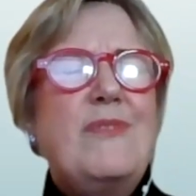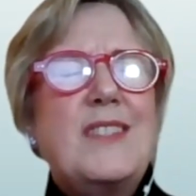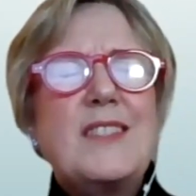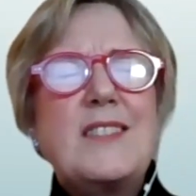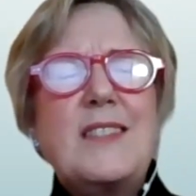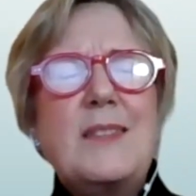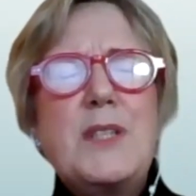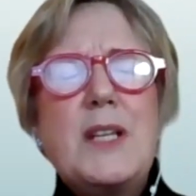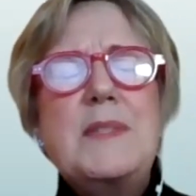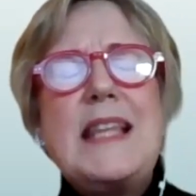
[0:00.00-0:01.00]

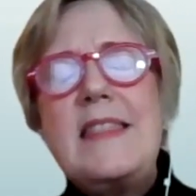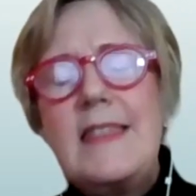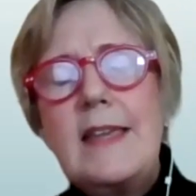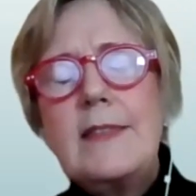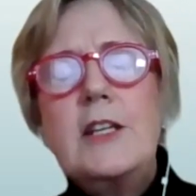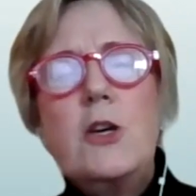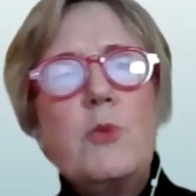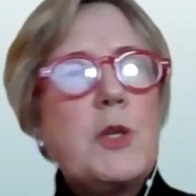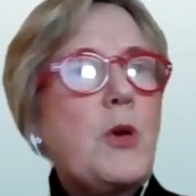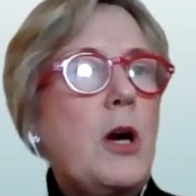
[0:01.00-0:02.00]
sometimes they think they know
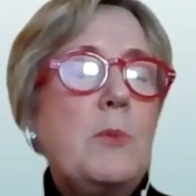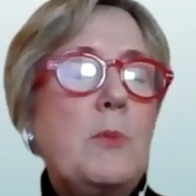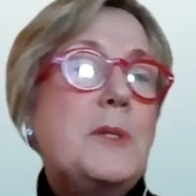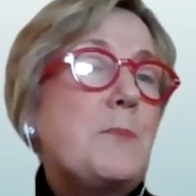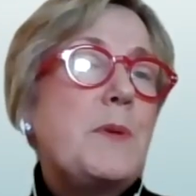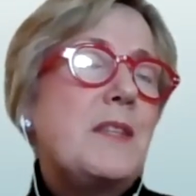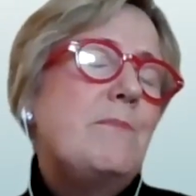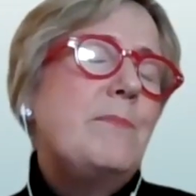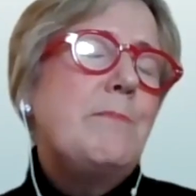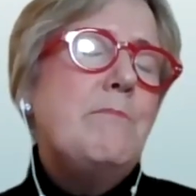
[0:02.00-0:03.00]
what the problem is, but
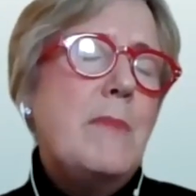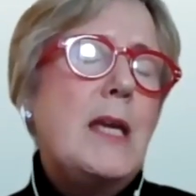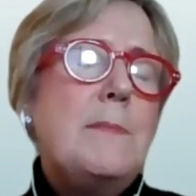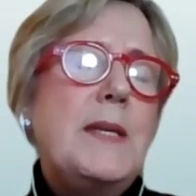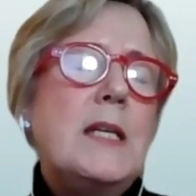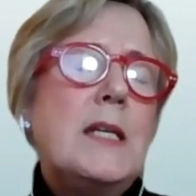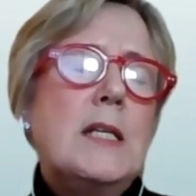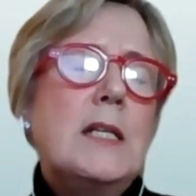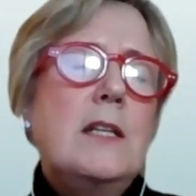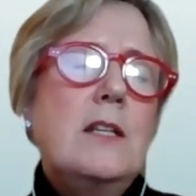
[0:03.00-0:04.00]
maybe
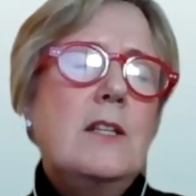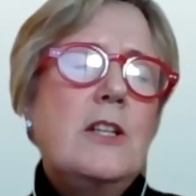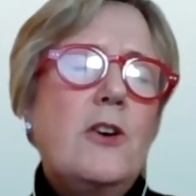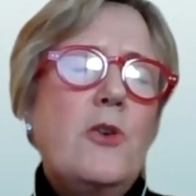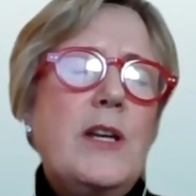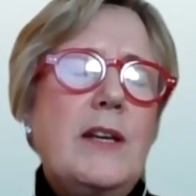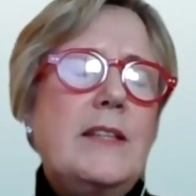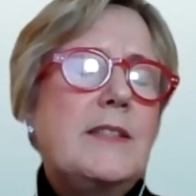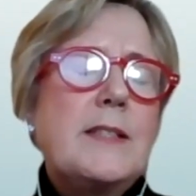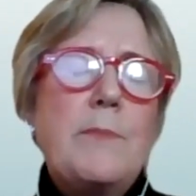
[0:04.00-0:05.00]

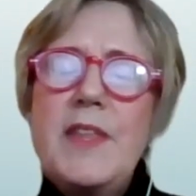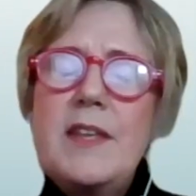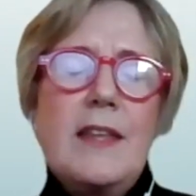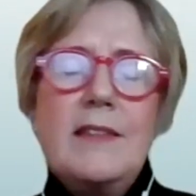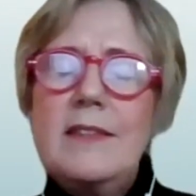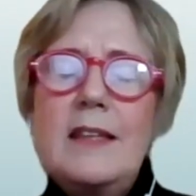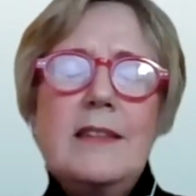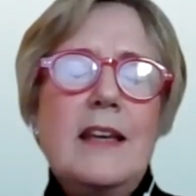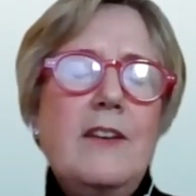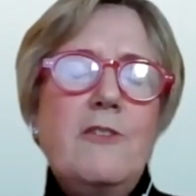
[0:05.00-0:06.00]
it's something that
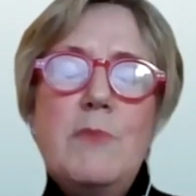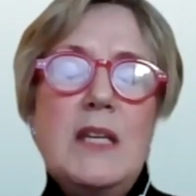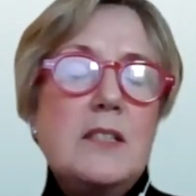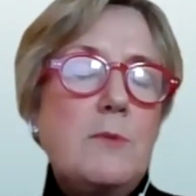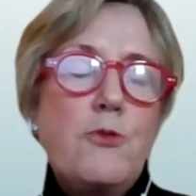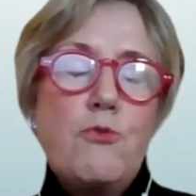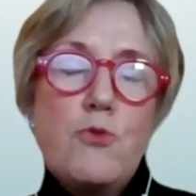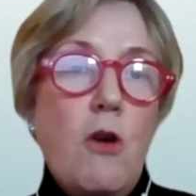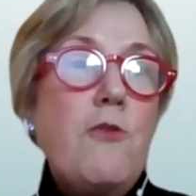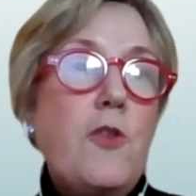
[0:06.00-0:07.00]
they've missed through
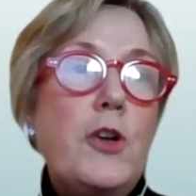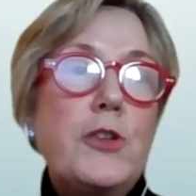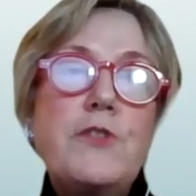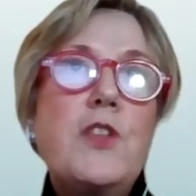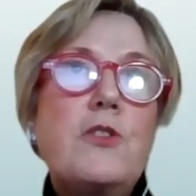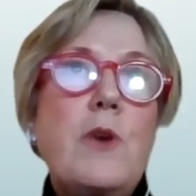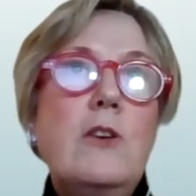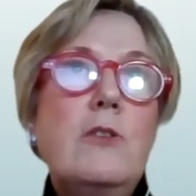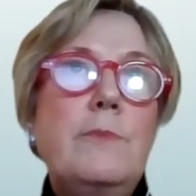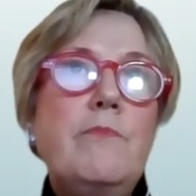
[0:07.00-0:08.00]
no fault of their
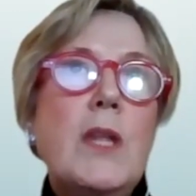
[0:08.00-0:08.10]
own.